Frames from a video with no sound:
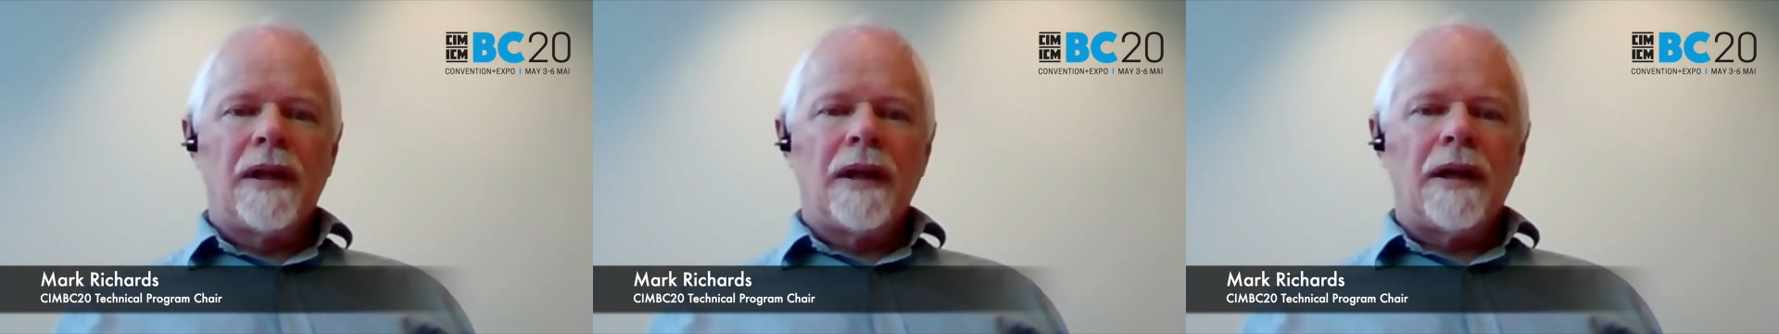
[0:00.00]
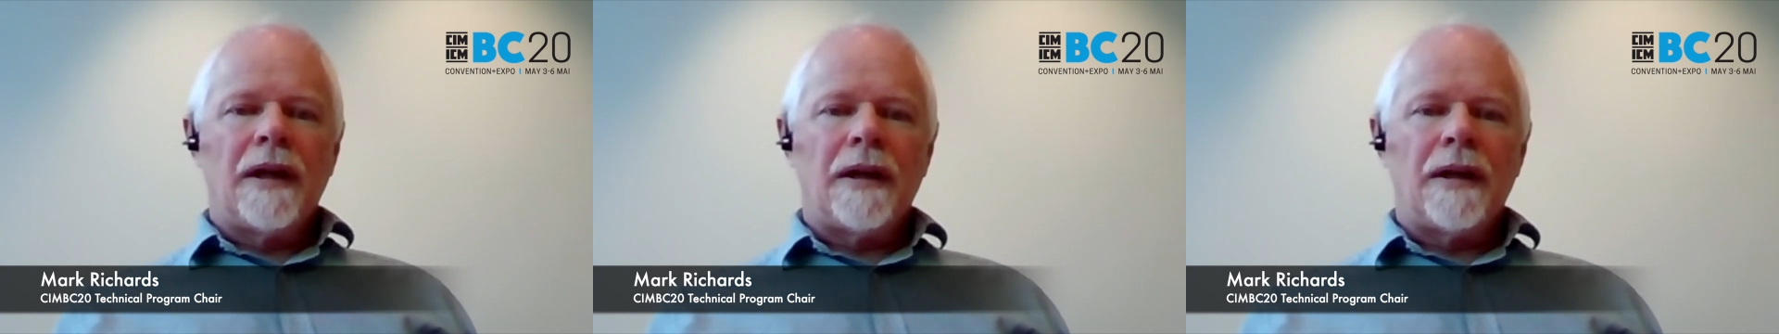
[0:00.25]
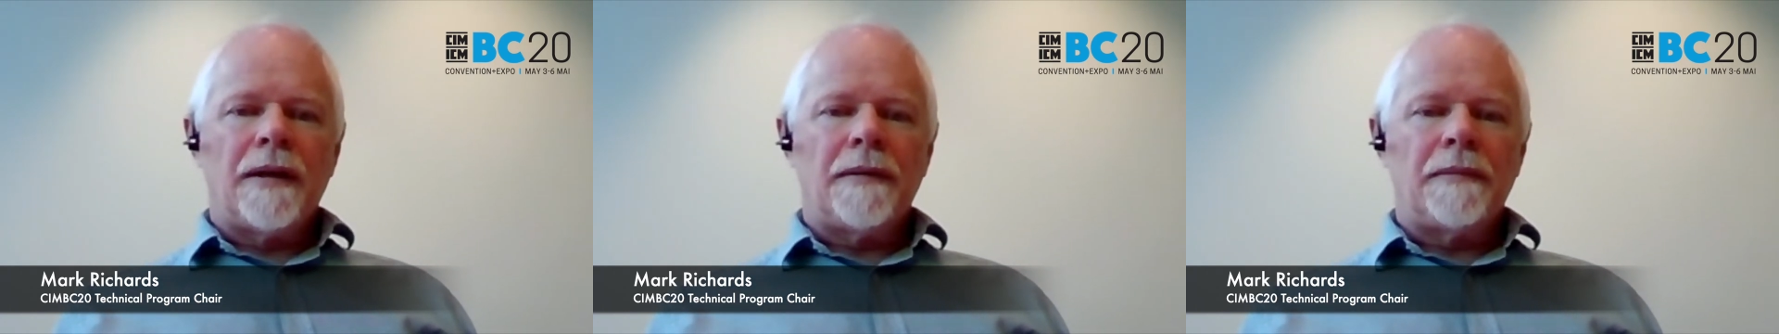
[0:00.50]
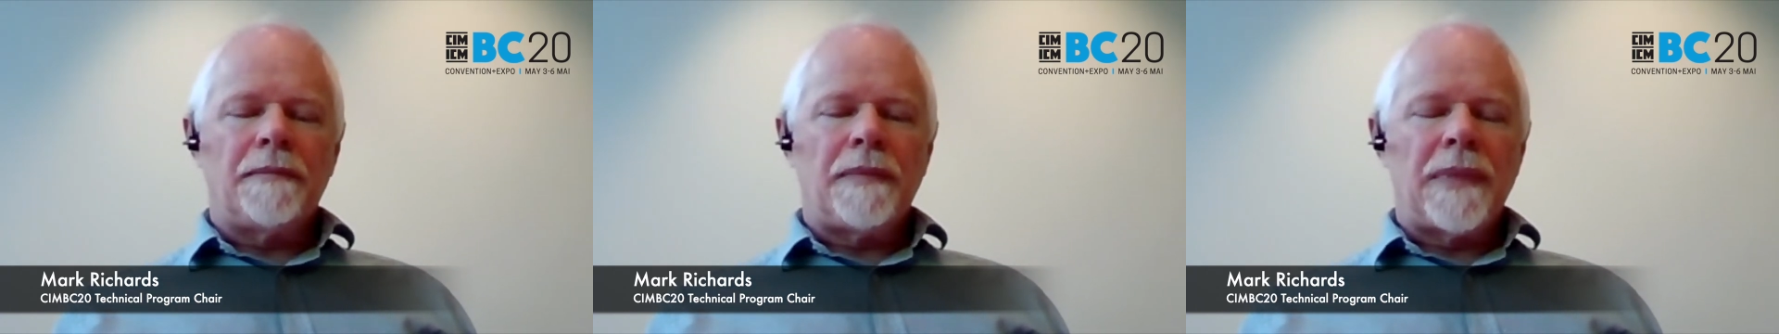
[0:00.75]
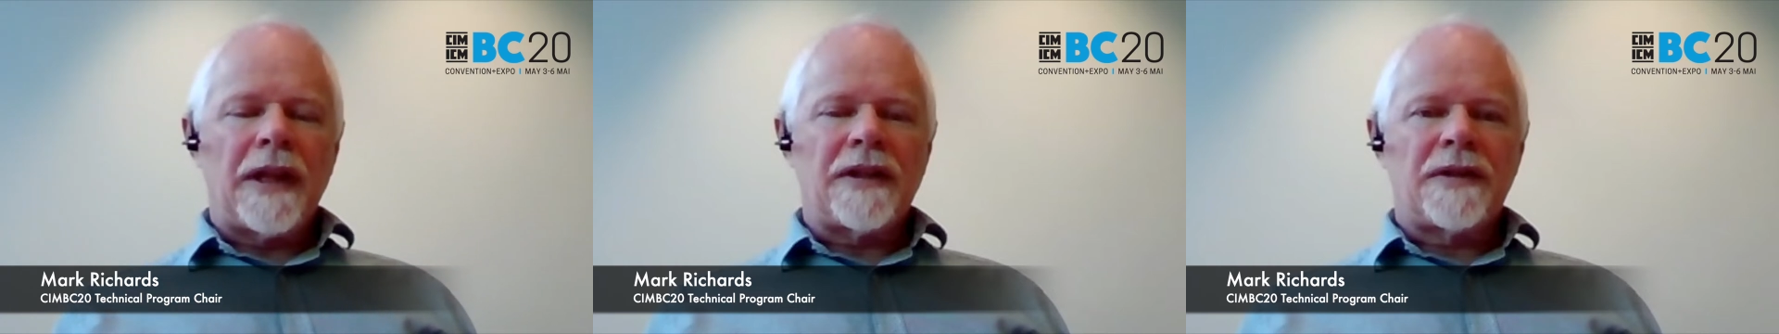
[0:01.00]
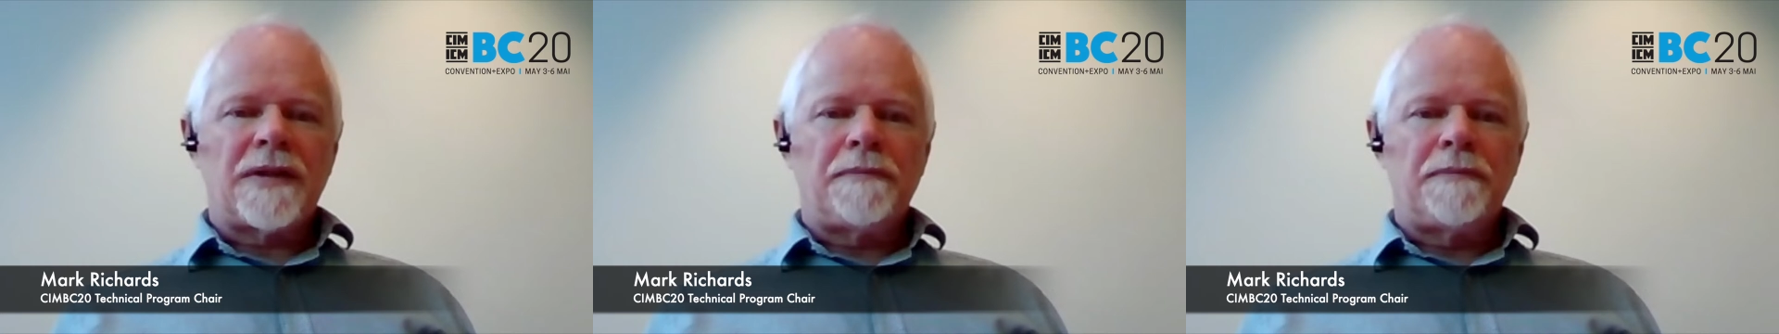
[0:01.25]

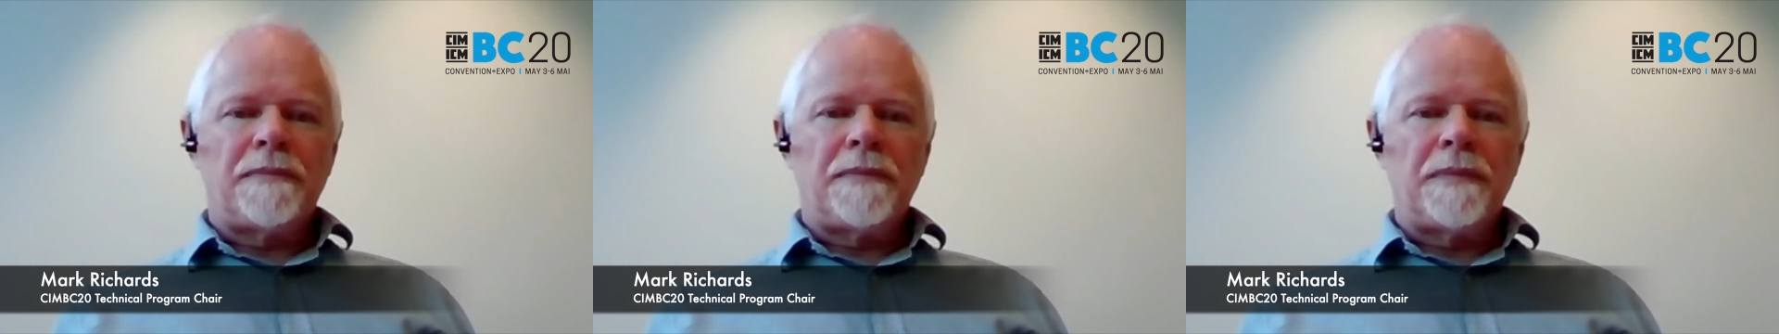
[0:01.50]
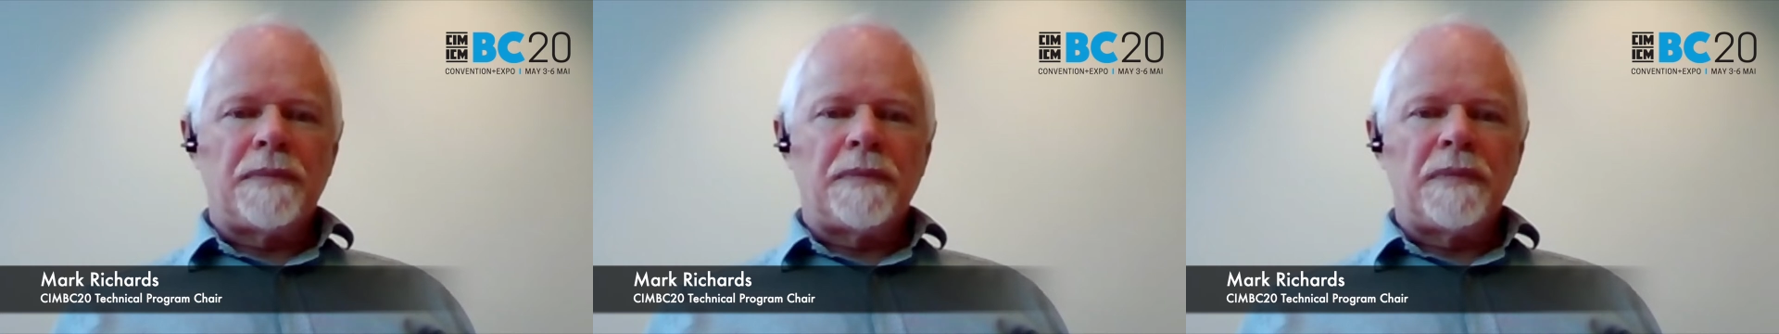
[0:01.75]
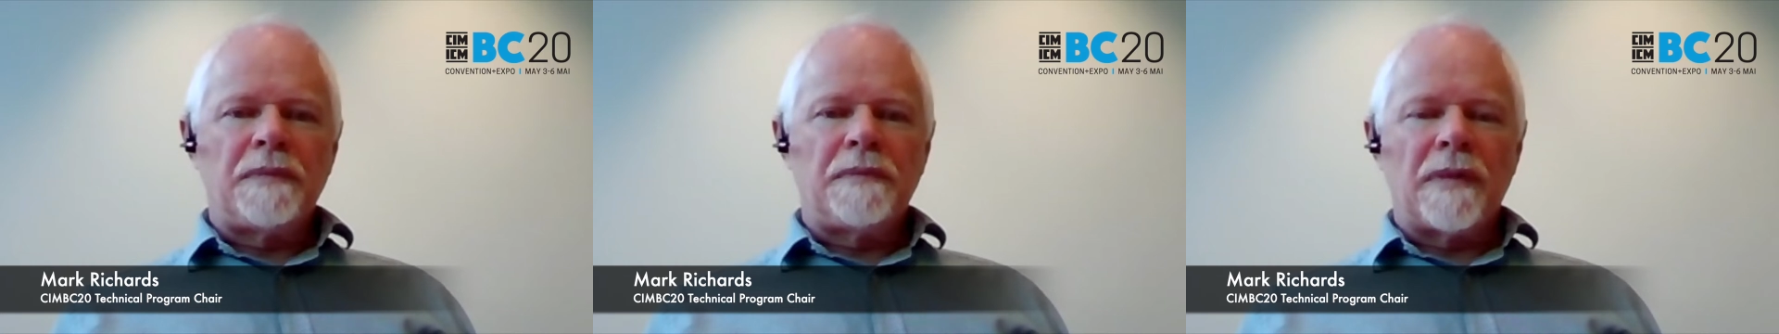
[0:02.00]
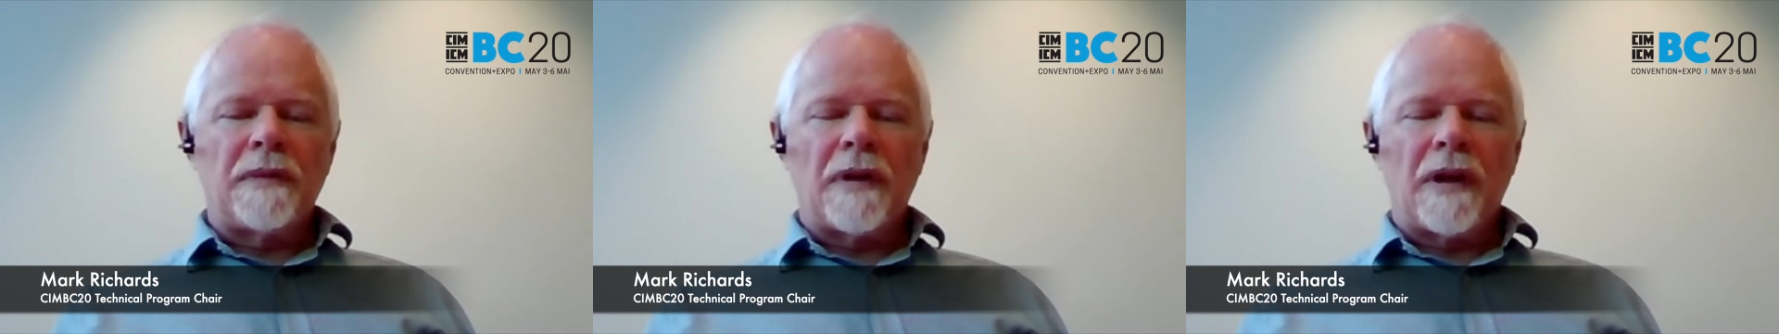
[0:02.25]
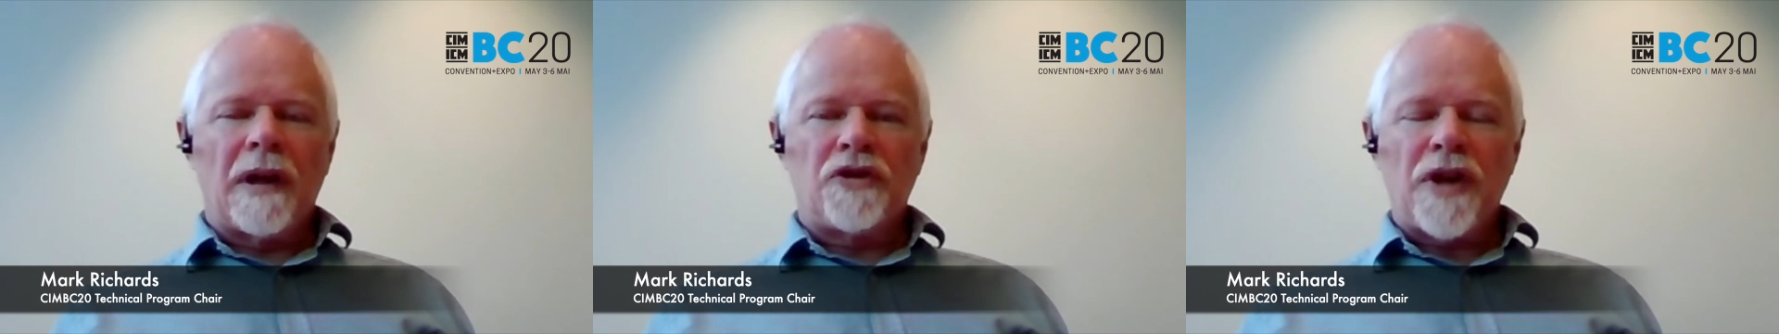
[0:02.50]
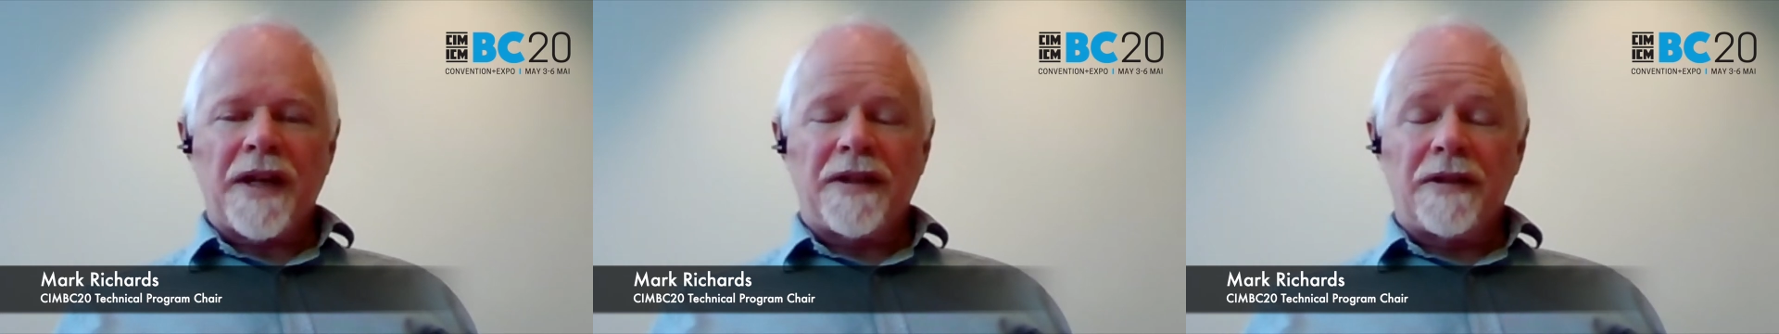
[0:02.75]
That's
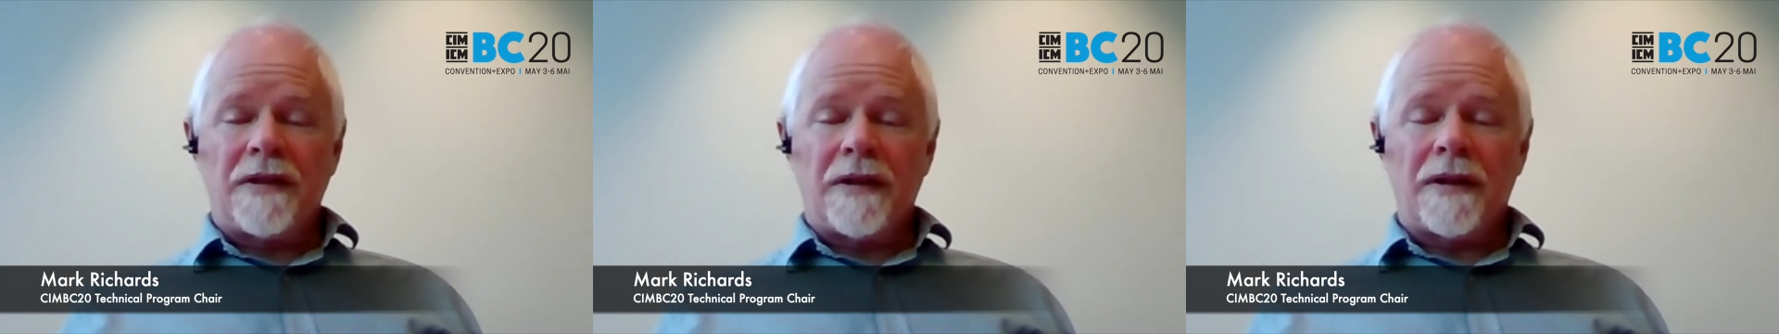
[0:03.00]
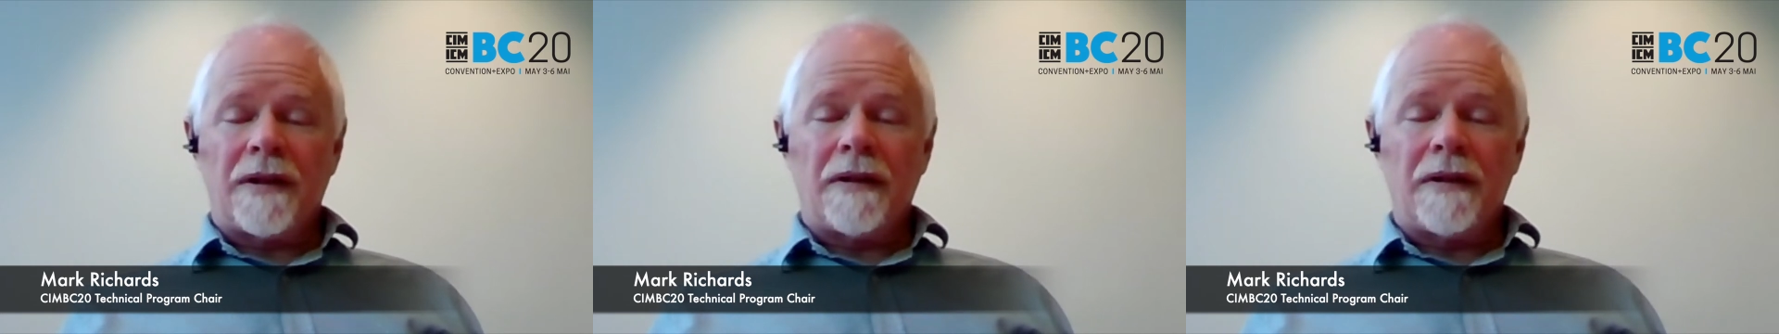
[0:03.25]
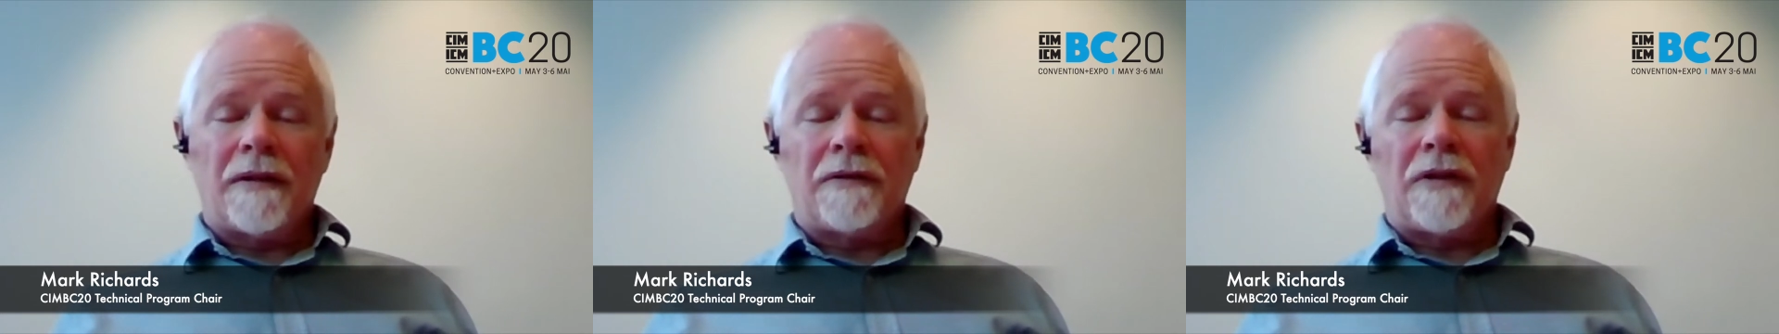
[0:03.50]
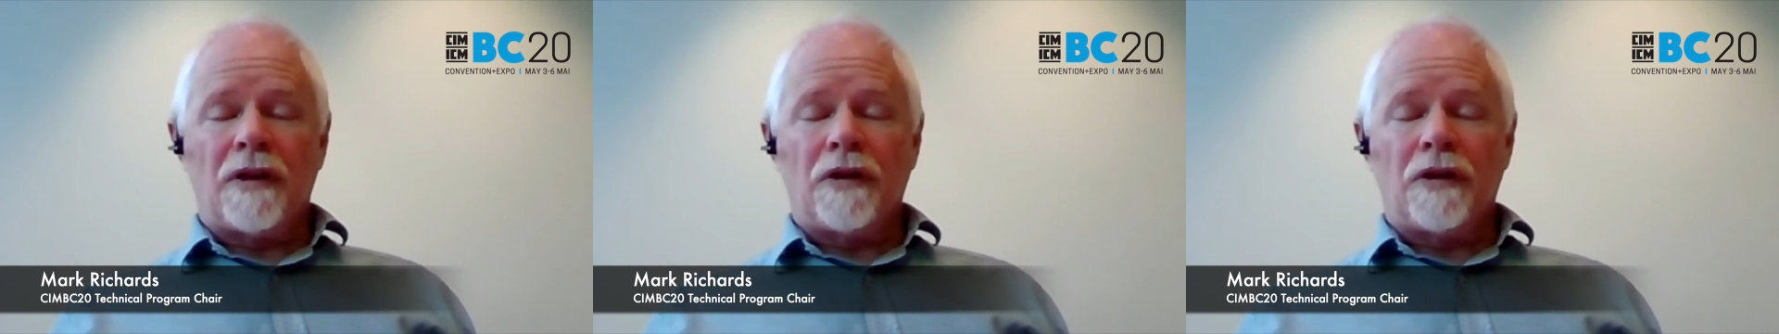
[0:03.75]
attracted a